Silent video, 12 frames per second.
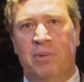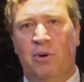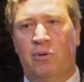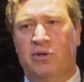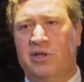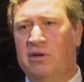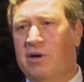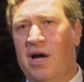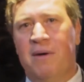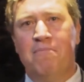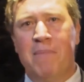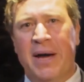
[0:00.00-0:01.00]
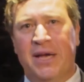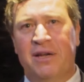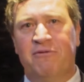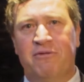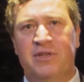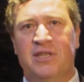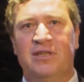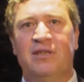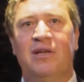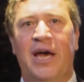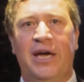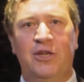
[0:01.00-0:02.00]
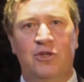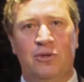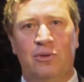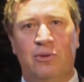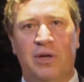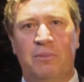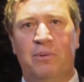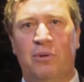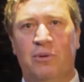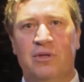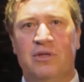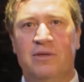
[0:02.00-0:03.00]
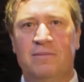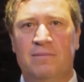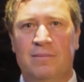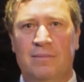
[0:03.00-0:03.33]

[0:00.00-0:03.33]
but also a magnificent age-tawny ports.